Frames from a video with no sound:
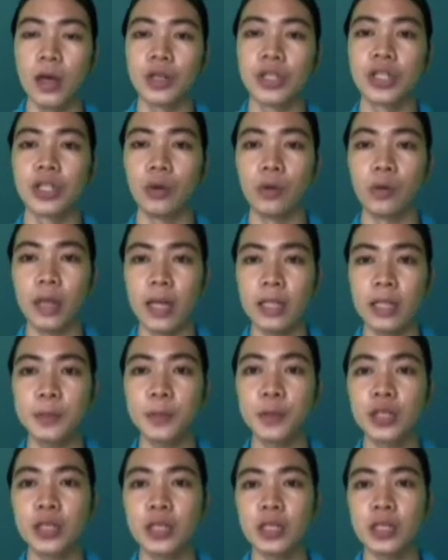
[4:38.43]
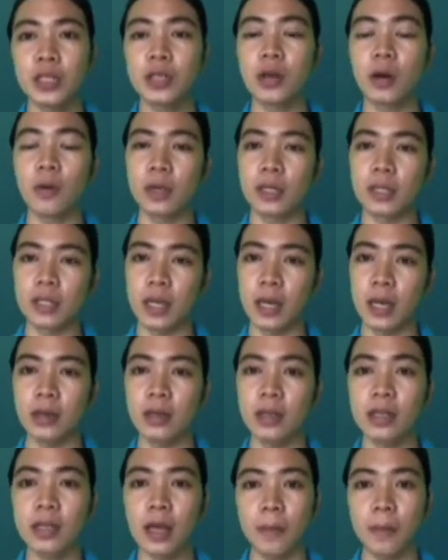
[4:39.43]
So let's proceed to our
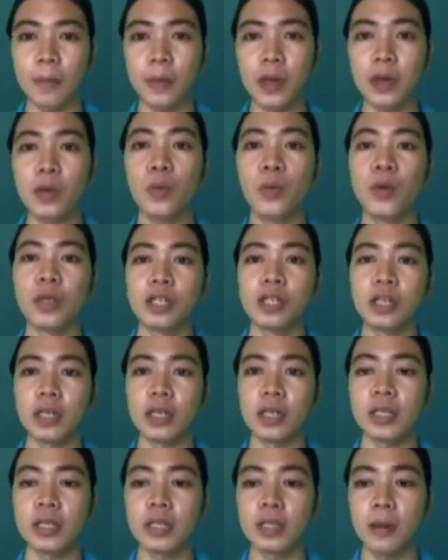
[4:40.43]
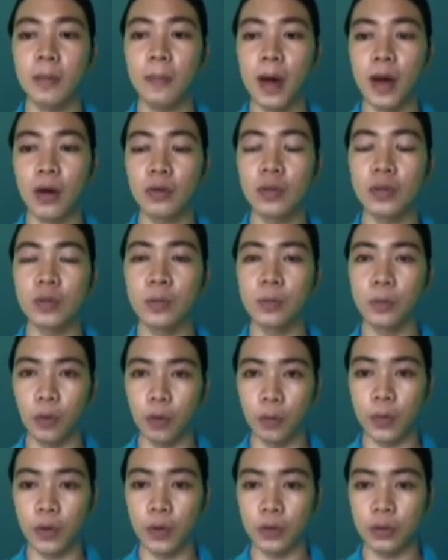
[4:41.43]
second topic, which is about
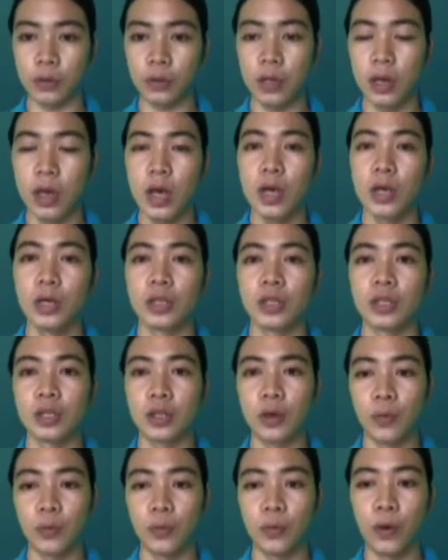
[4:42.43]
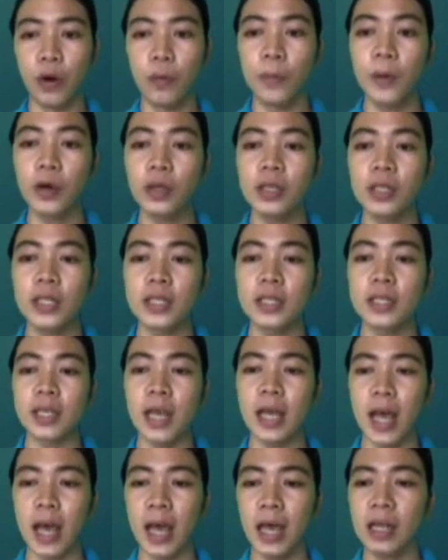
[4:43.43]
robot. So robot
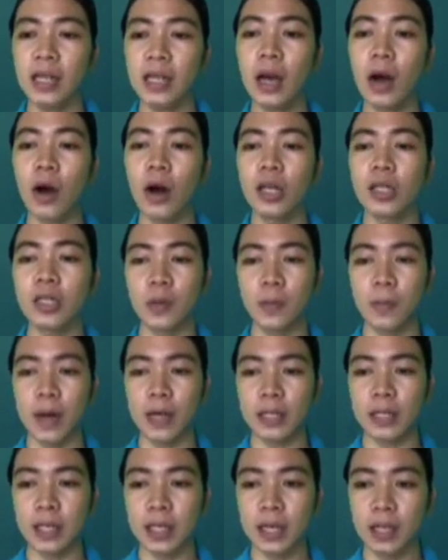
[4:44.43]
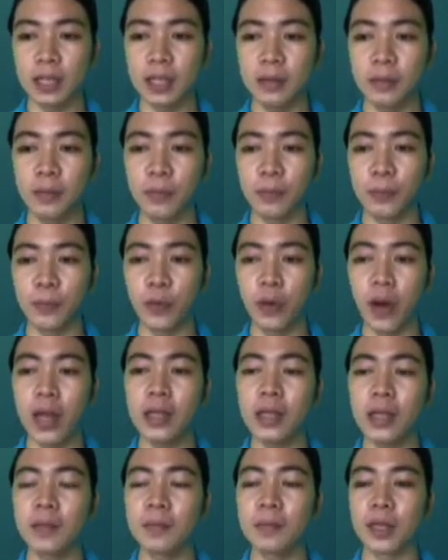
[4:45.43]
is any automatically
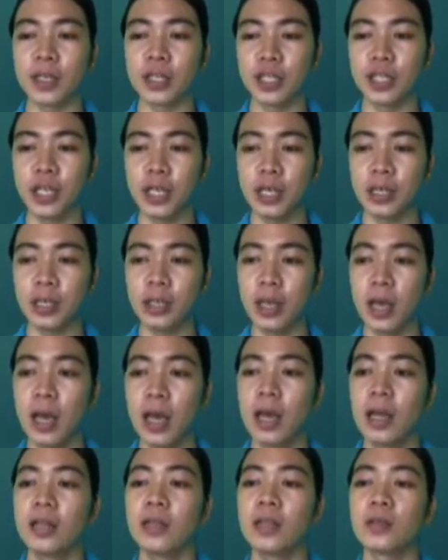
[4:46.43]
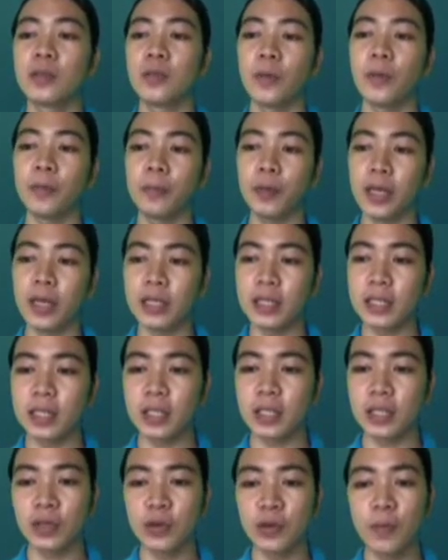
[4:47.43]
operated machine that
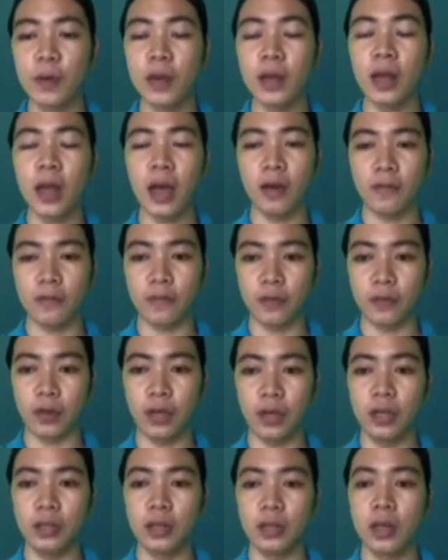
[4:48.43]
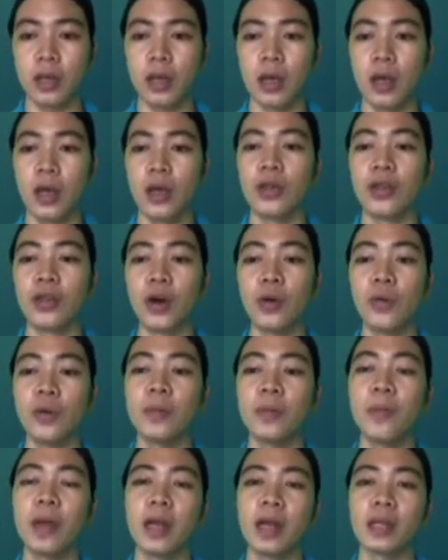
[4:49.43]
replaces human effort, though
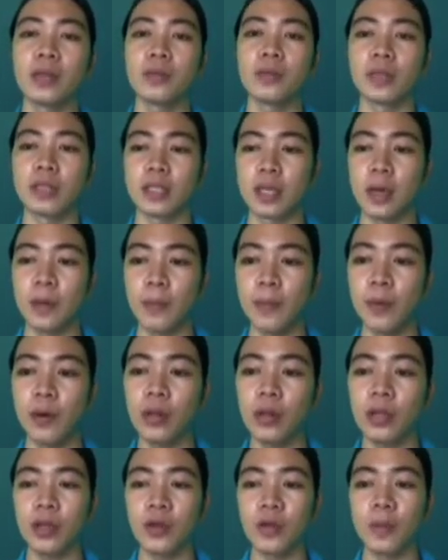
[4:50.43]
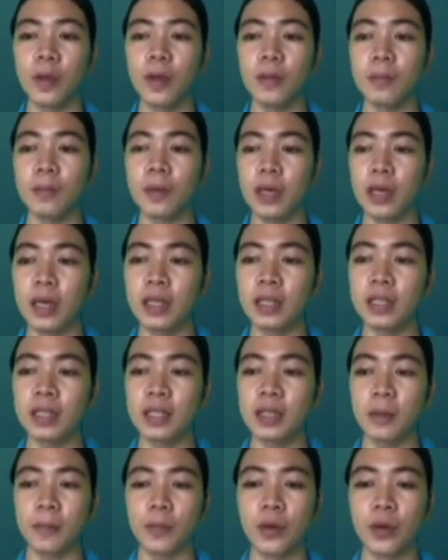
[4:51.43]
it may not resemble human beings
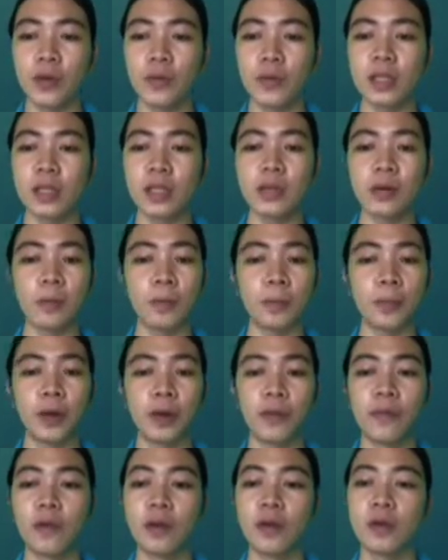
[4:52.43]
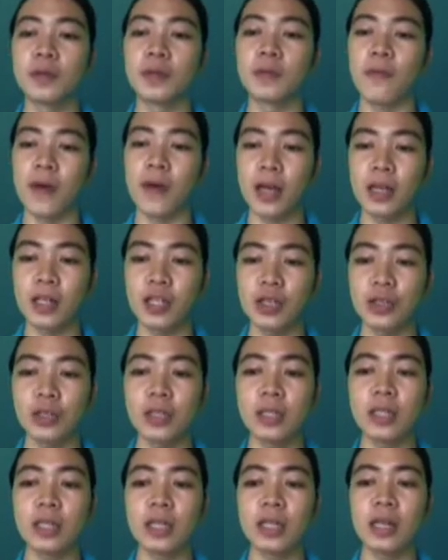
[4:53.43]
in appearance or performs
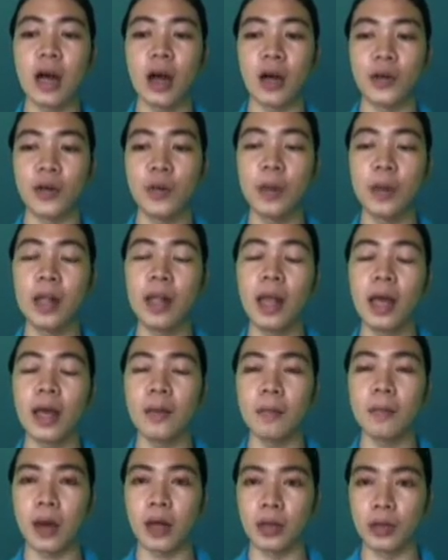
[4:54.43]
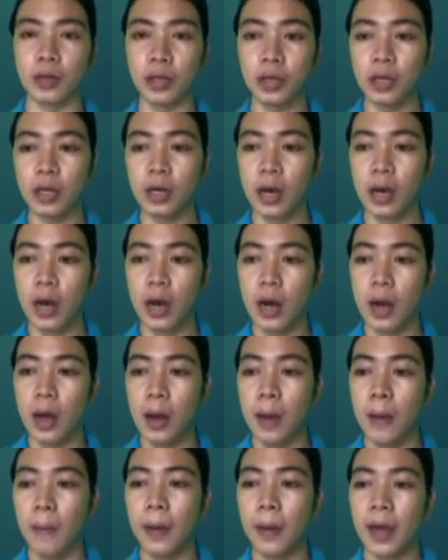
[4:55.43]
functions in a human-like manner.
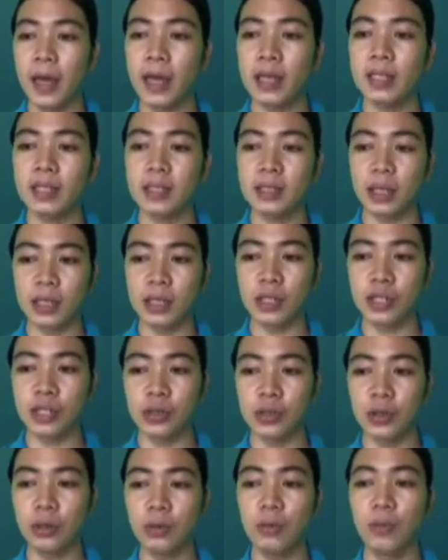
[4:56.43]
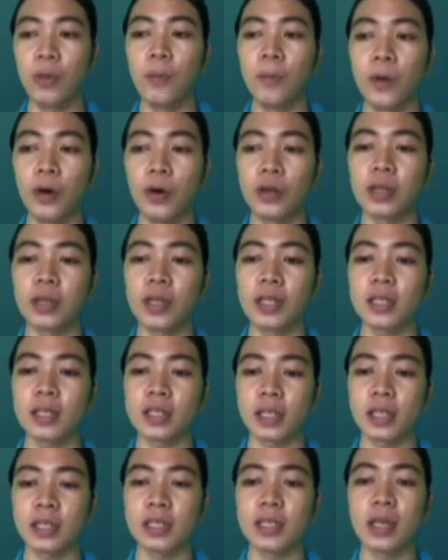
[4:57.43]
By extension,
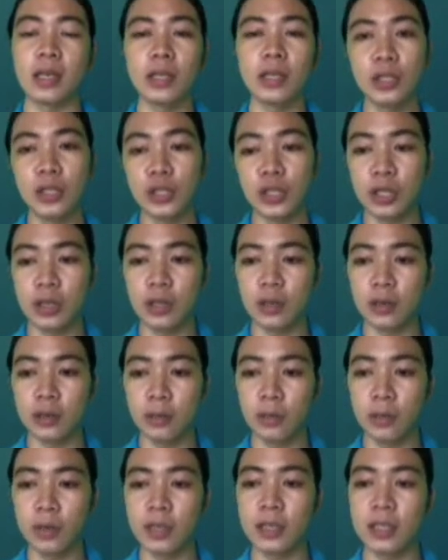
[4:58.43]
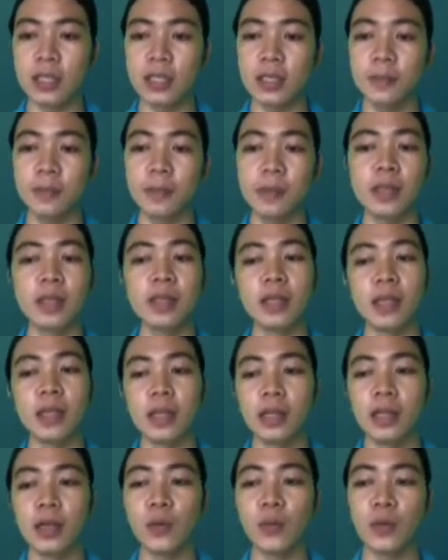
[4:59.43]
robotics is the engineering discipline
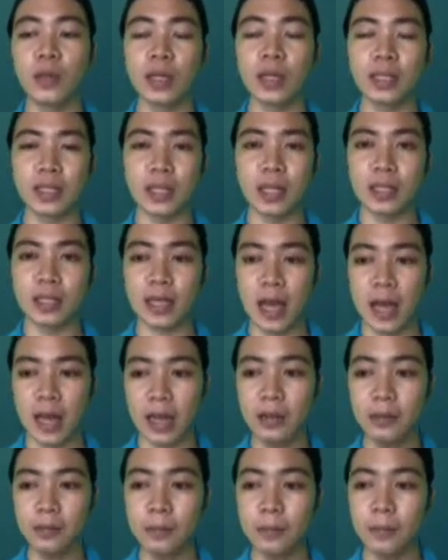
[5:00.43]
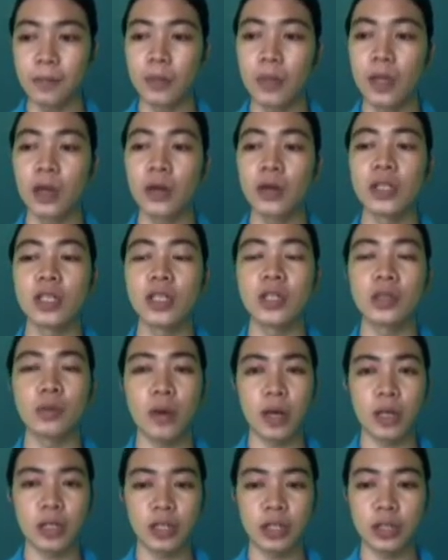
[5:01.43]
dealing with this design,
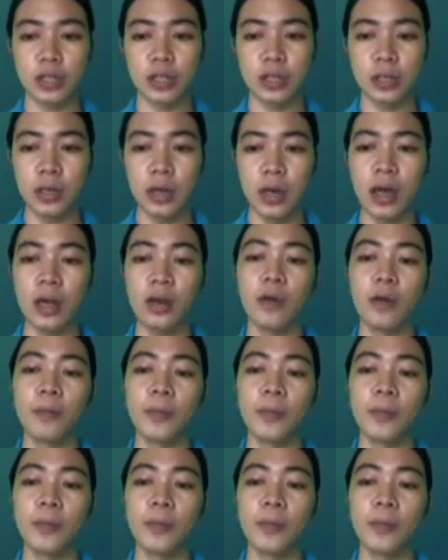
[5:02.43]
construction, and